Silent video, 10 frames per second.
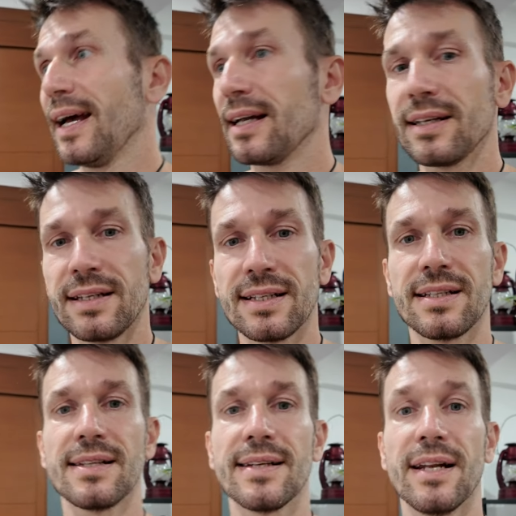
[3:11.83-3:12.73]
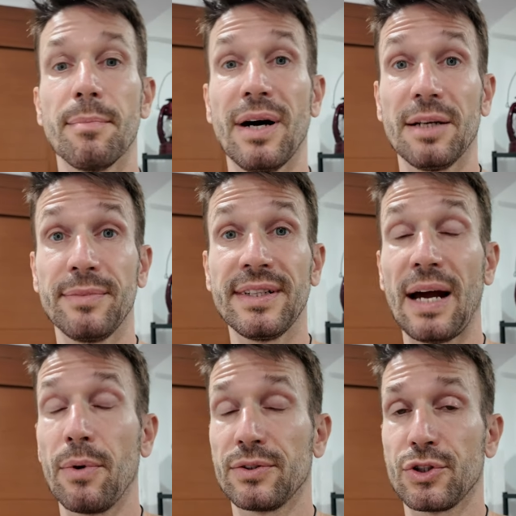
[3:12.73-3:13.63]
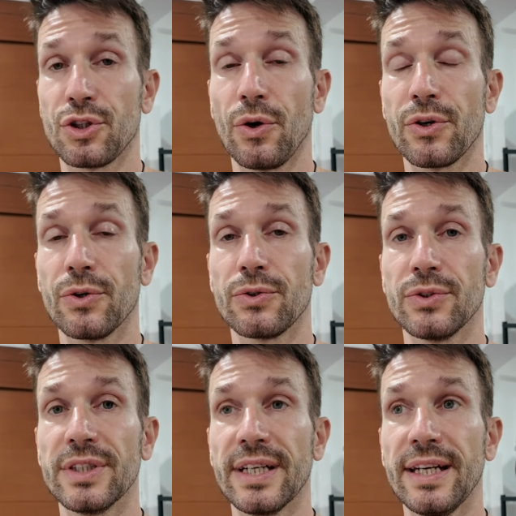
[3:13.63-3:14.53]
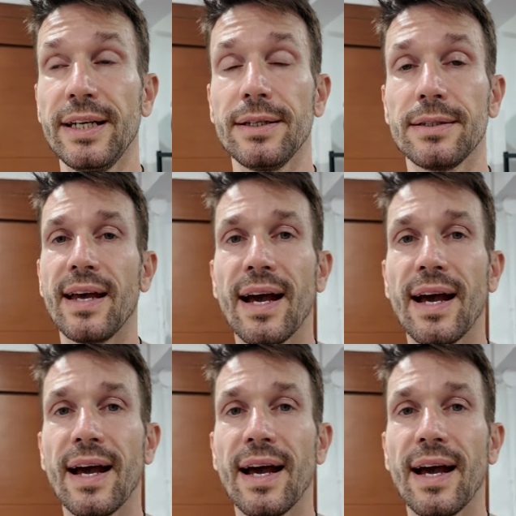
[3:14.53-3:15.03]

And this is an apartment I want to show you today.